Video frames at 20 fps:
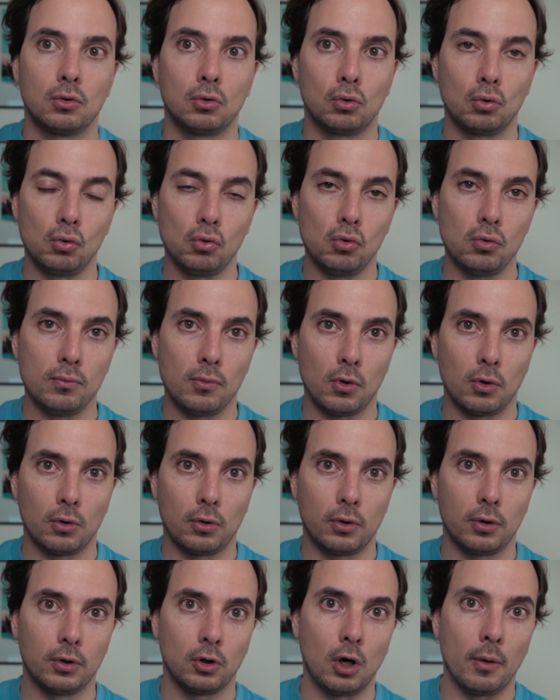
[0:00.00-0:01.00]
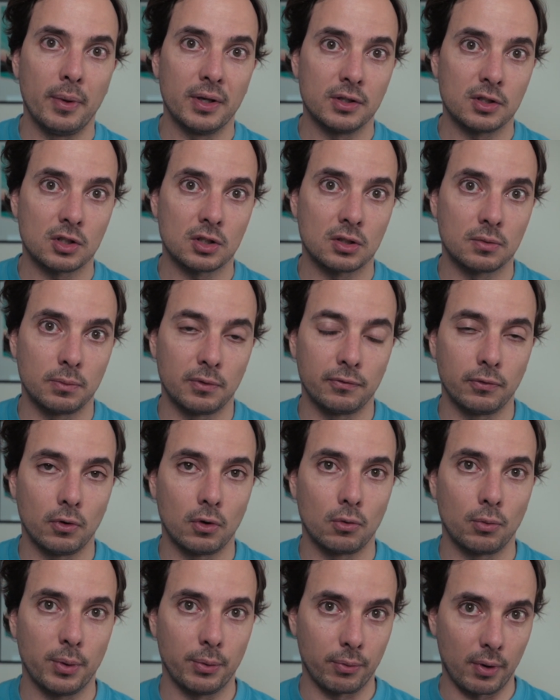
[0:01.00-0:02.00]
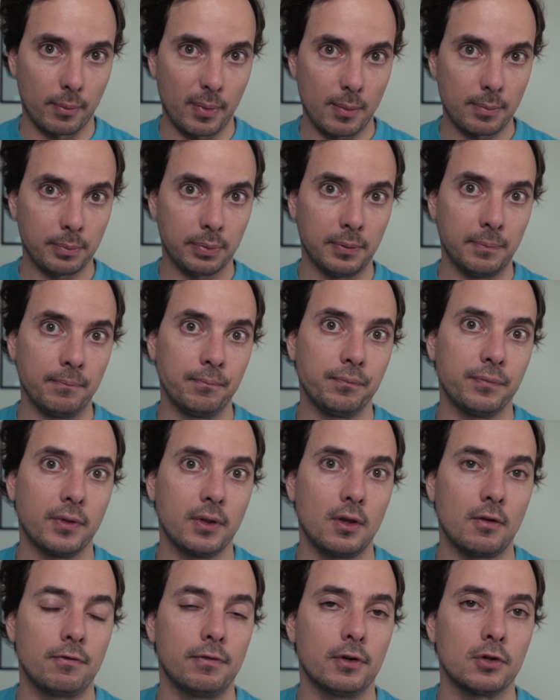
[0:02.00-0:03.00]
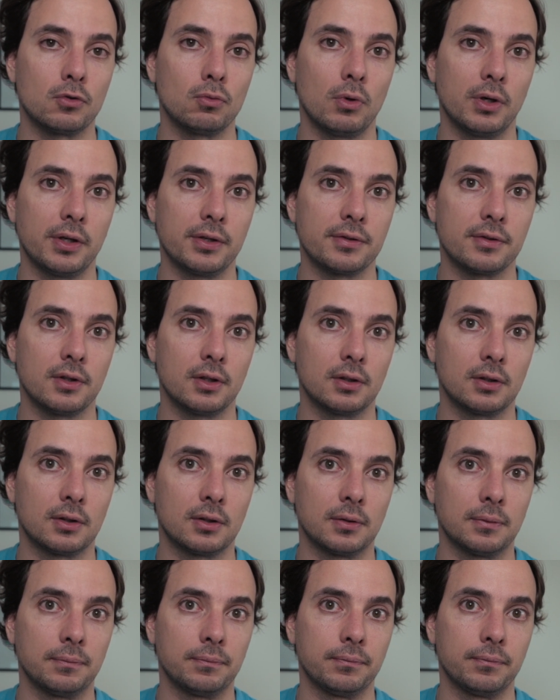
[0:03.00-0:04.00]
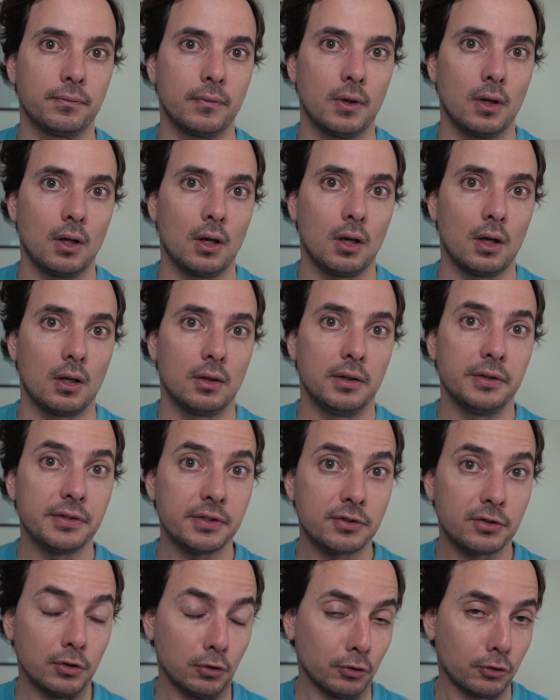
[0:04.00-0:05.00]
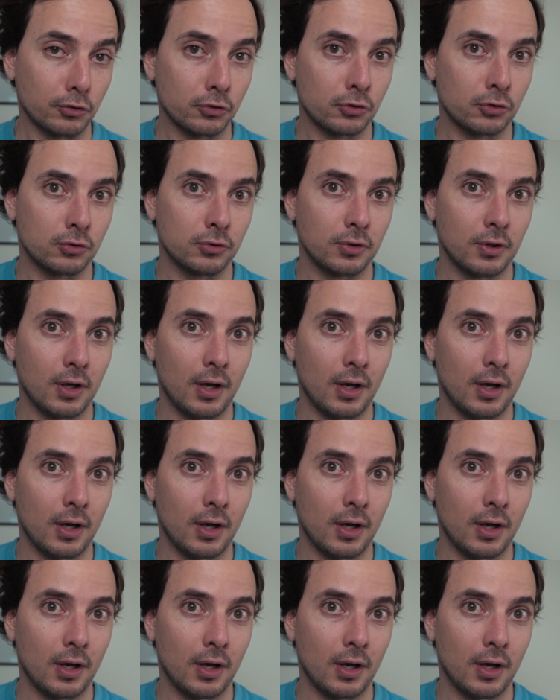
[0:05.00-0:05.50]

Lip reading: 2 more comments before we wrap up. The first one is that this is serious.